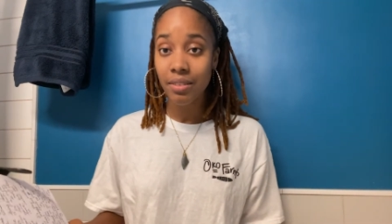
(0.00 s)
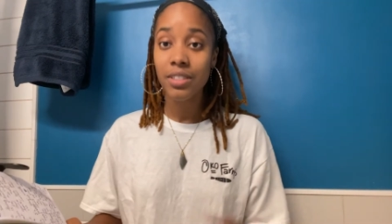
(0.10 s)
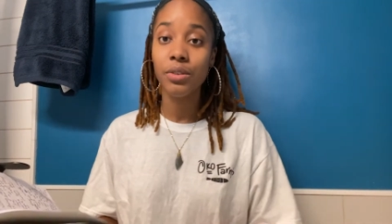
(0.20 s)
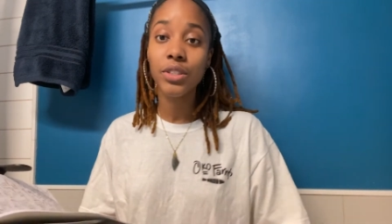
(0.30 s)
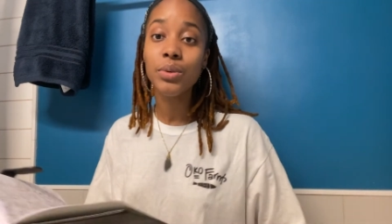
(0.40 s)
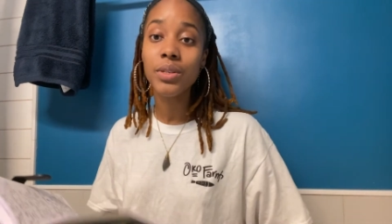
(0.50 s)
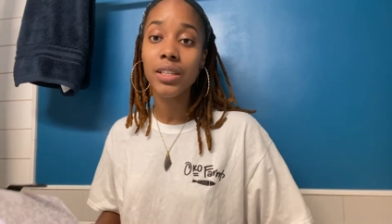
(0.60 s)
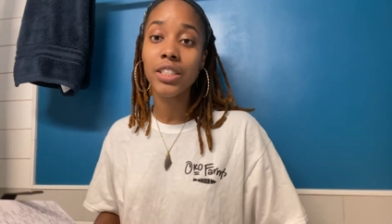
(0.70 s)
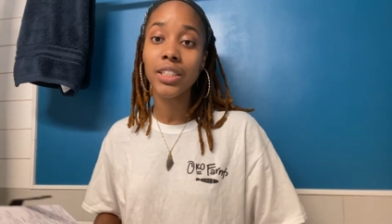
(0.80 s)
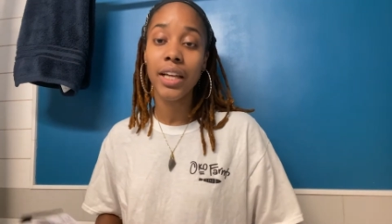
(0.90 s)
So she
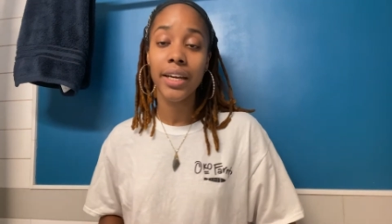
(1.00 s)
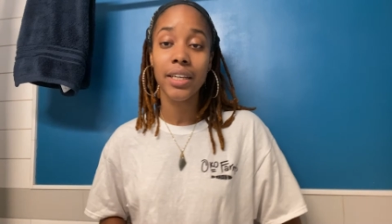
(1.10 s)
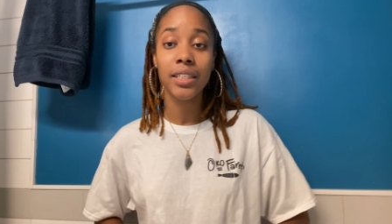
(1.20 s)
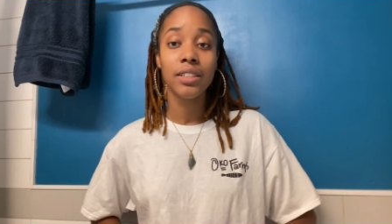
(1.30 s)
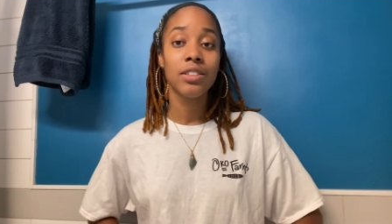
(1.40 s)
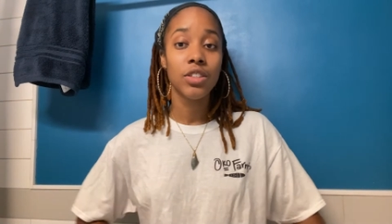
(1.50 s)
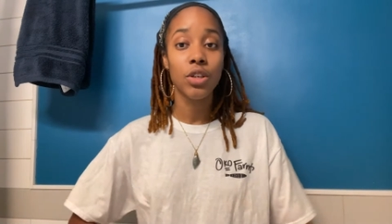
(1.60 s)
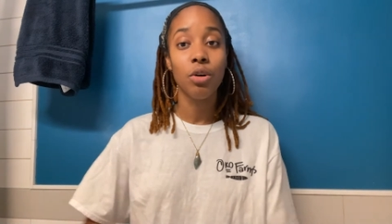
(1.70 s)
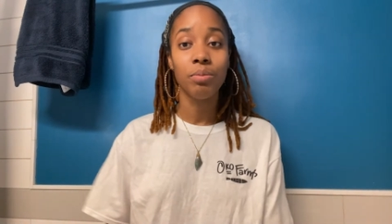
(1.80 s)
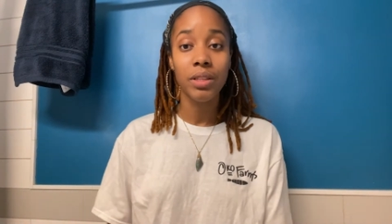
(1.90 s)
like
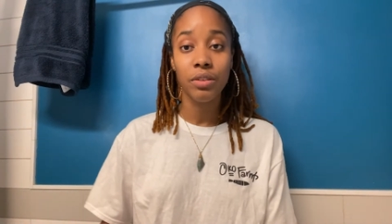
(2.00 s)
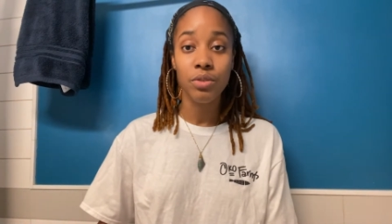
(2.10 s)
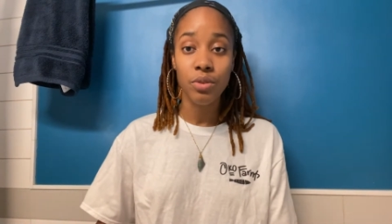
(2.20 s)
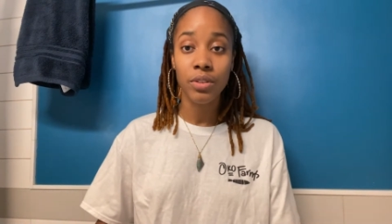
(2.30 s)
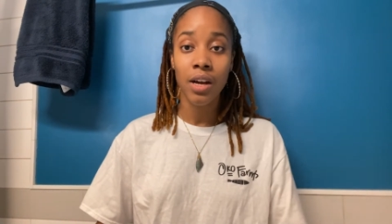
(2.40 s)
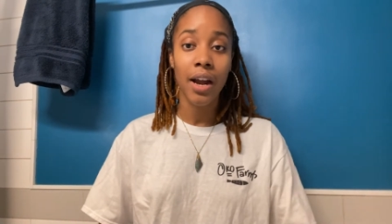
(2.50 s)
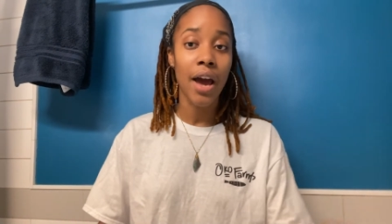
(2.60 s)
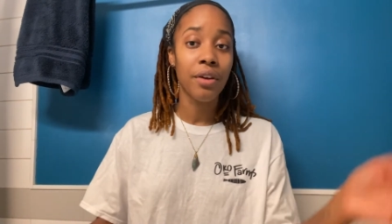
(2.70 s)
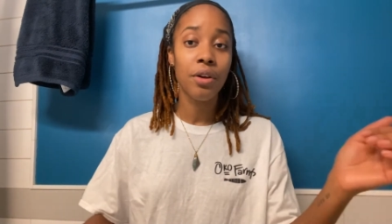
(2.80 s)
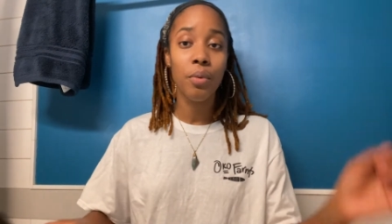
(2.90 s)
showed me the Google Doc. I
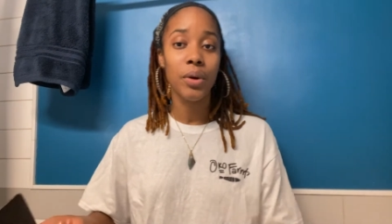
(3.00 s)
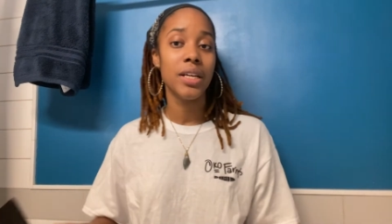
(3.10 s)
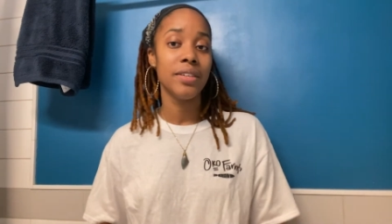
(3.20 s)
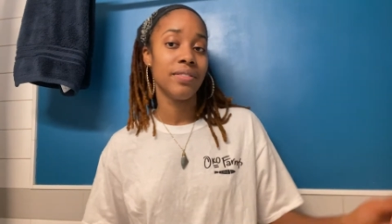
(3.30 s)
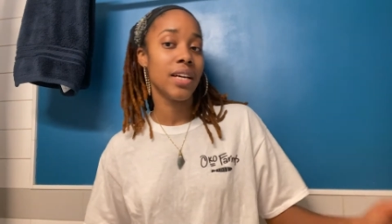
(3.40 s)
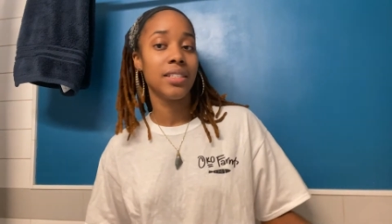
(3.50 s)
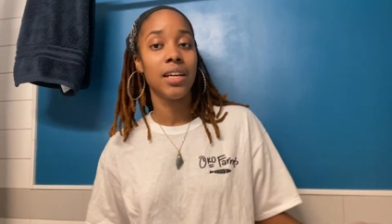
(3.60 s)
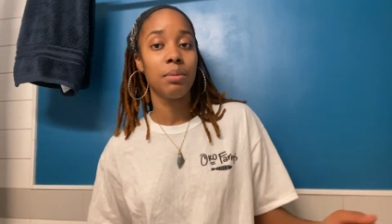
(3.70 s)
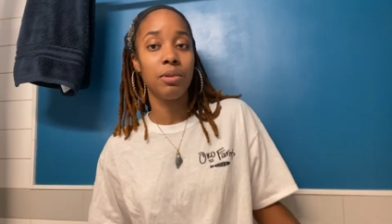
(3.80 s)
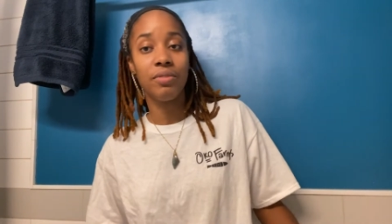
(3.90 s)
don't know if that's like
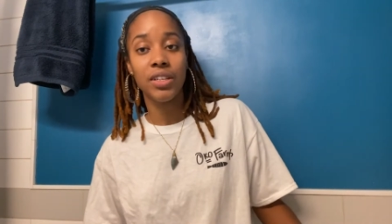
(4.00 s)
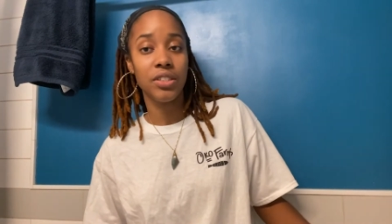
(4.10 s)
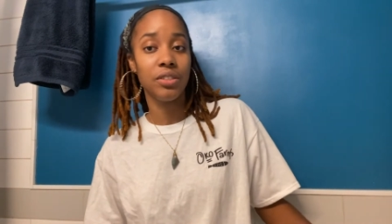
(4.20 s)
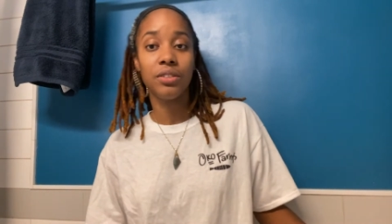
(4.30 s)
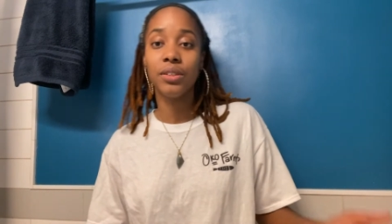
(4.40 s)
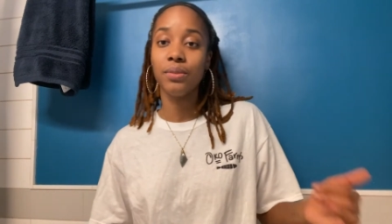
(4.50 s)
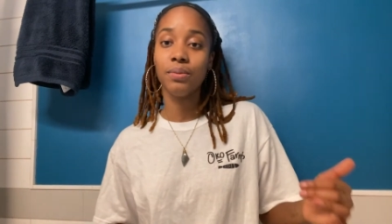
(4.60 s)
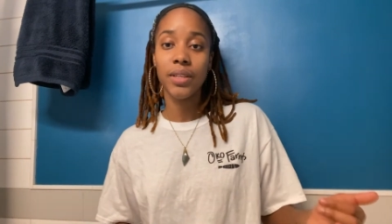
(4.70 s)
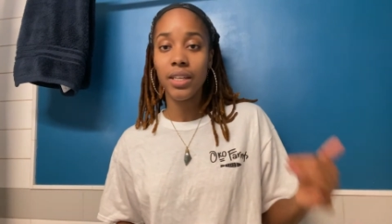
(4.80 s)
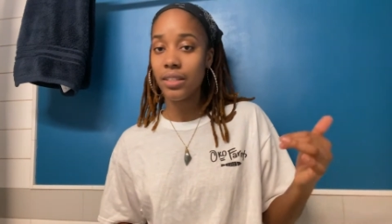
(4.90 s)
a professional
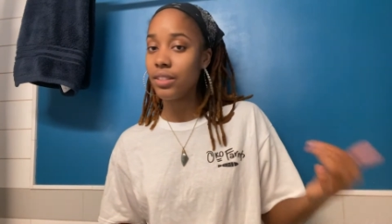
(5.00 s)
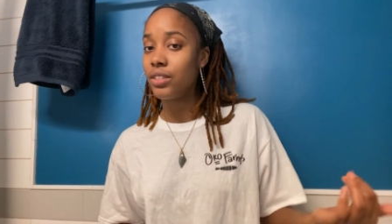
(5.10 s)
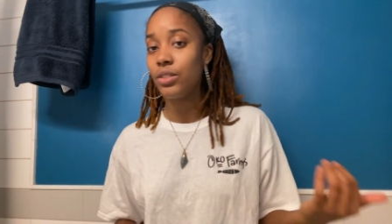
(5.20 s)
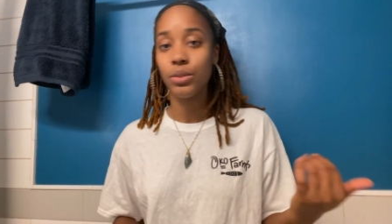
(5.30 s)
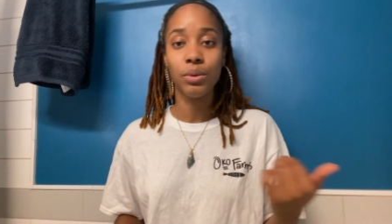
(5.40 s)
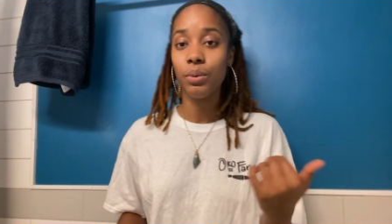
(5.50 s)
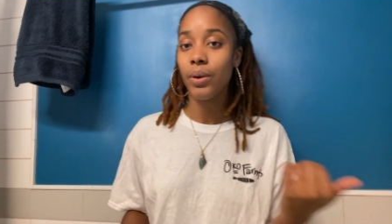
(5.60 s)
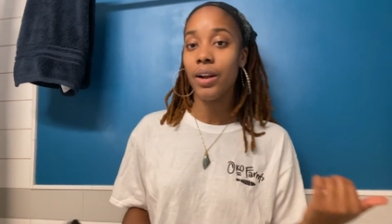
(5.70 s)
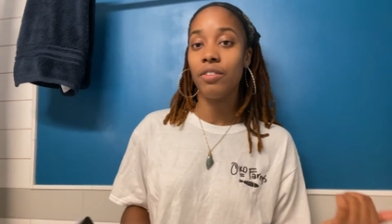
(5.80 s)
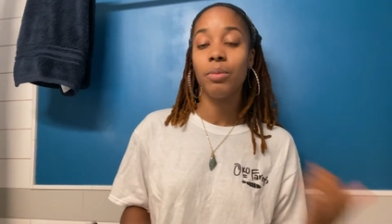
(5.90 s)
thing to do or
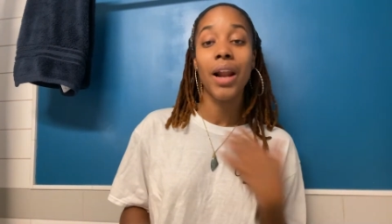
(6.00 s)
whatever, but